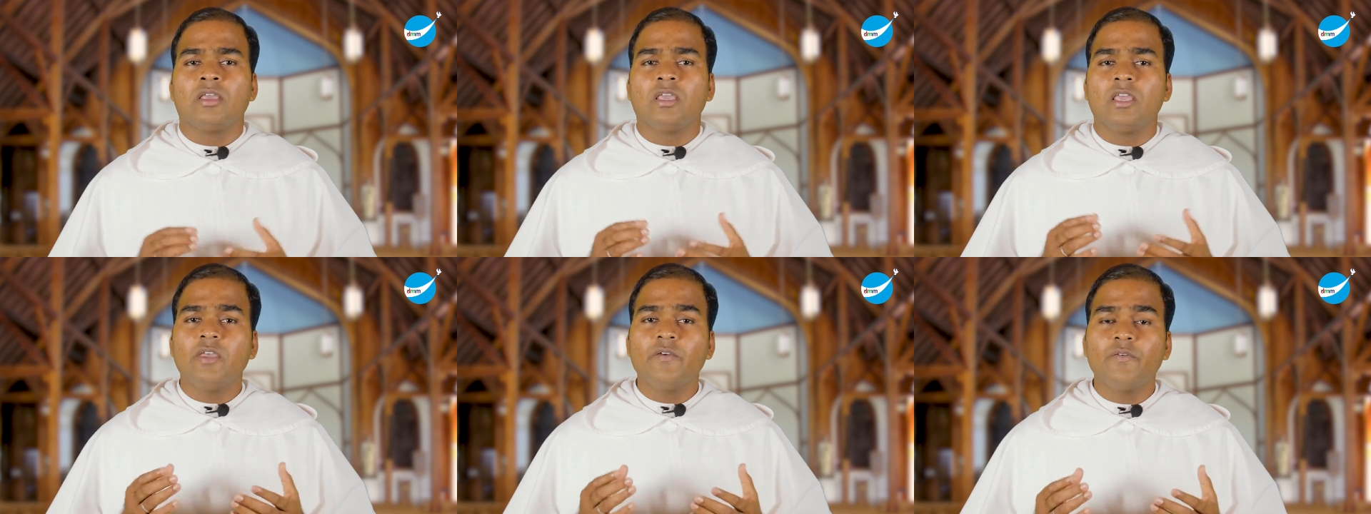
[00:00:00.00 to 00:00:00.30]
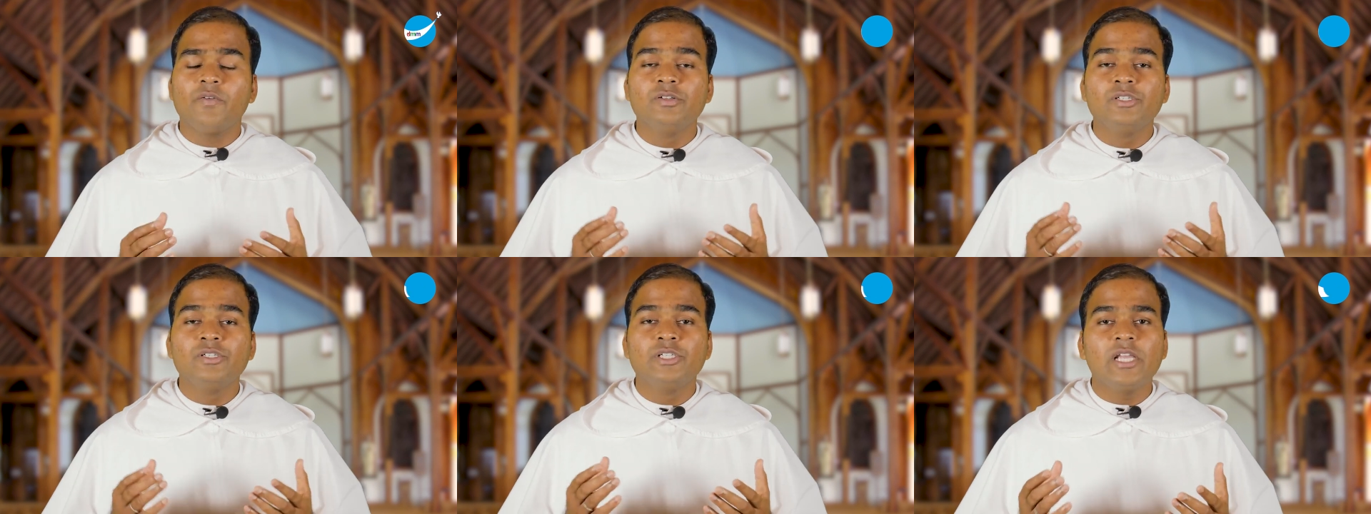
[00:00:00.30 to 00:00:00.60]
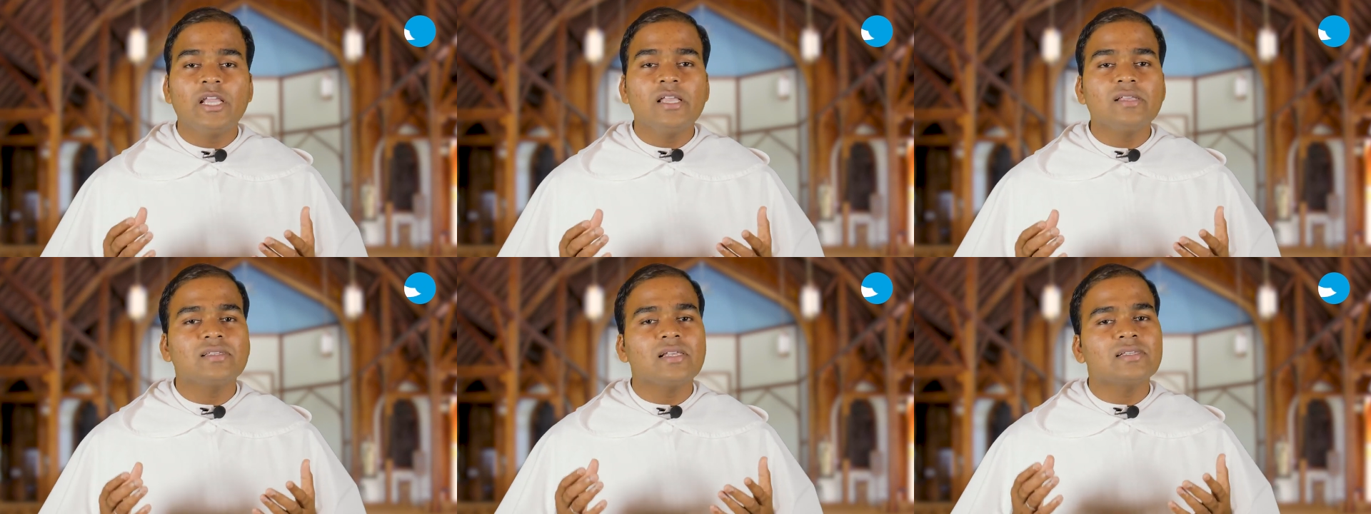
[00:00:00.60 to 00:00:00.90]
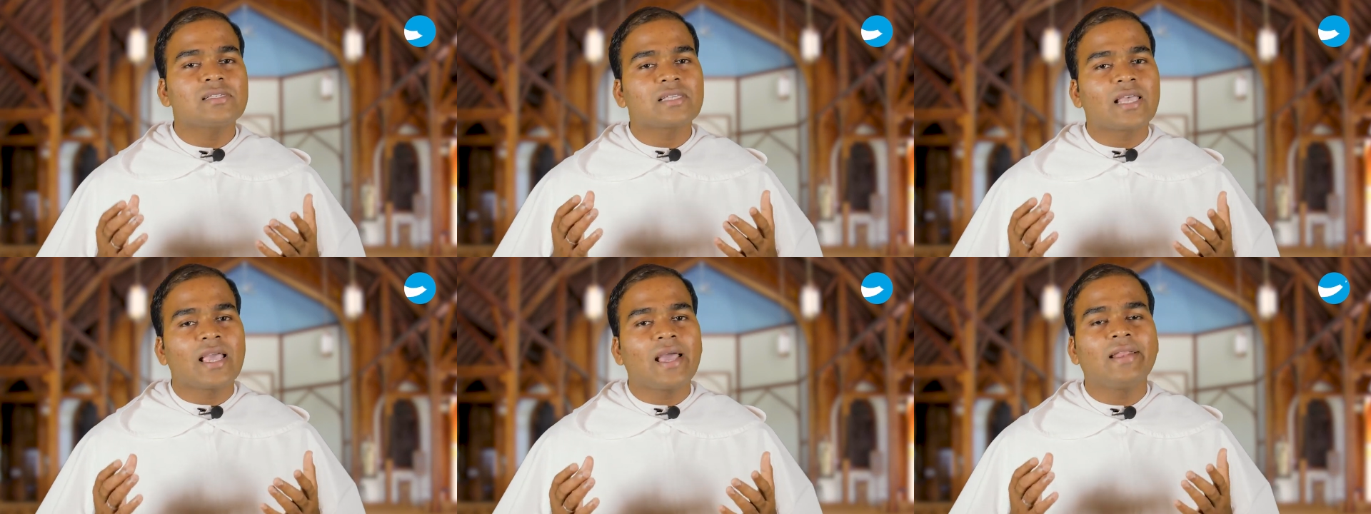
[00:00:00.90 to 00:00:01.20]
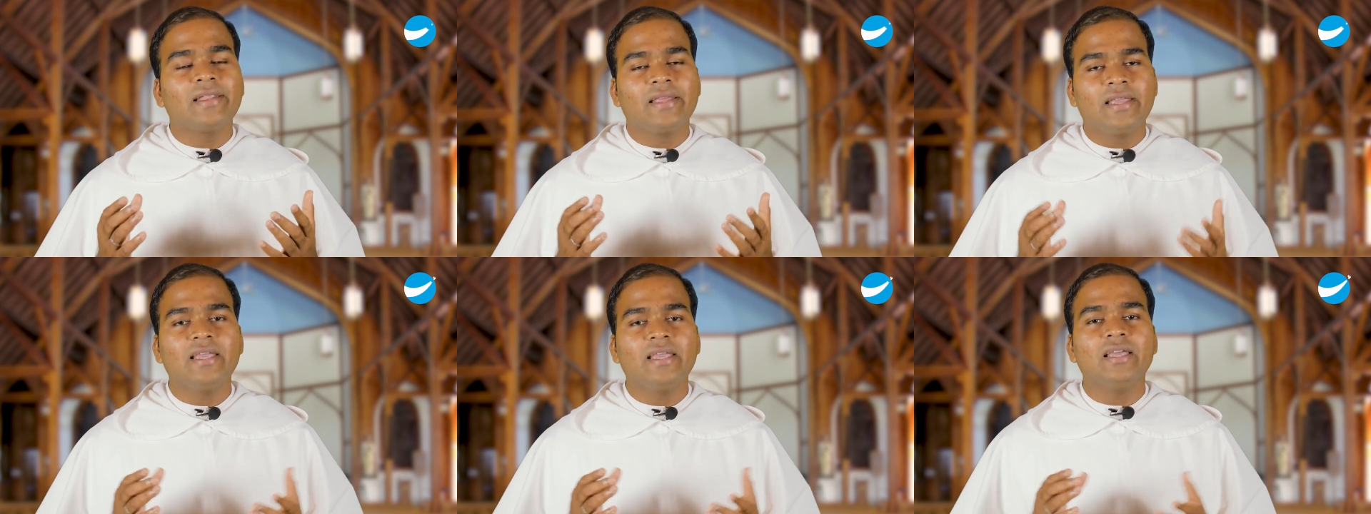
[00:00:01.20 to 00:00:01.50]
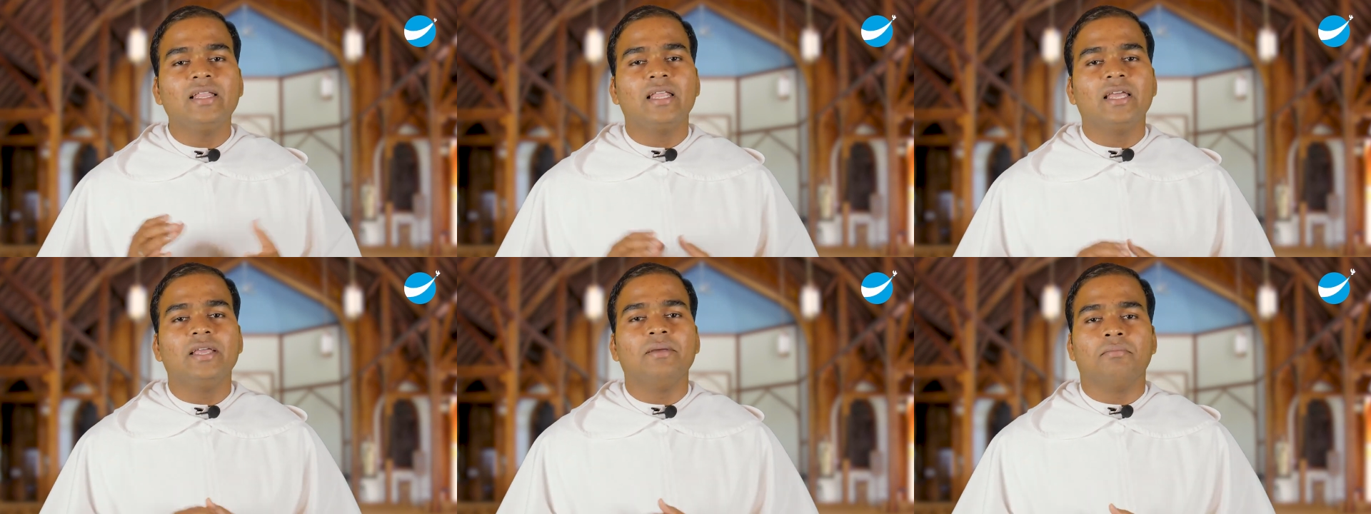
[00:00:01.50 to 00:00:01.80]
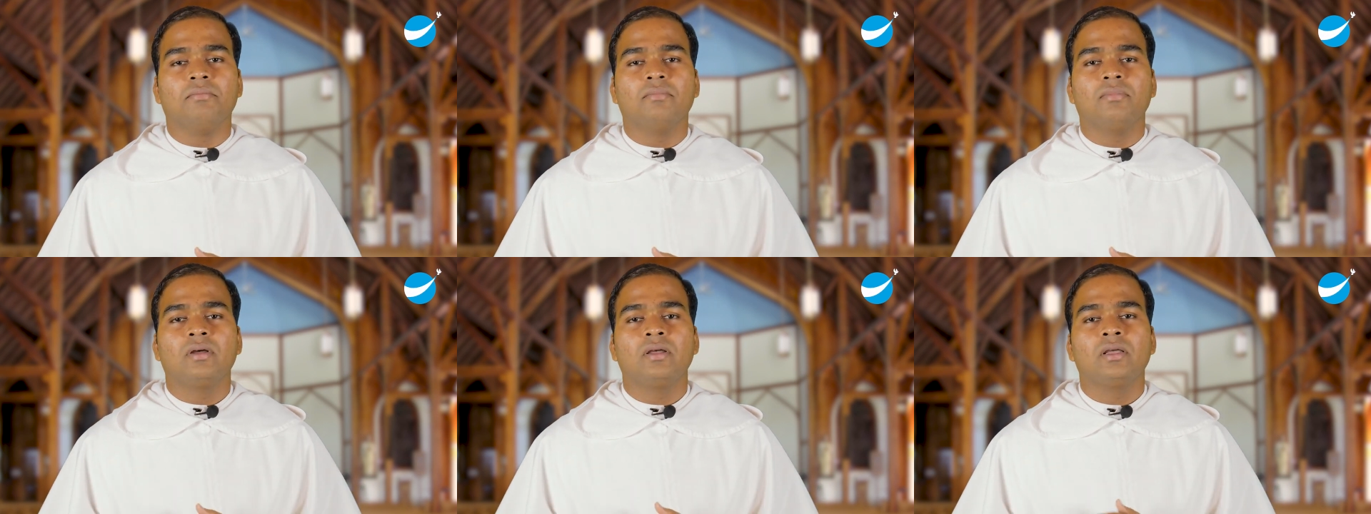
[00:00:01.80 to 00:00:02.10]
If Jesus can heal him,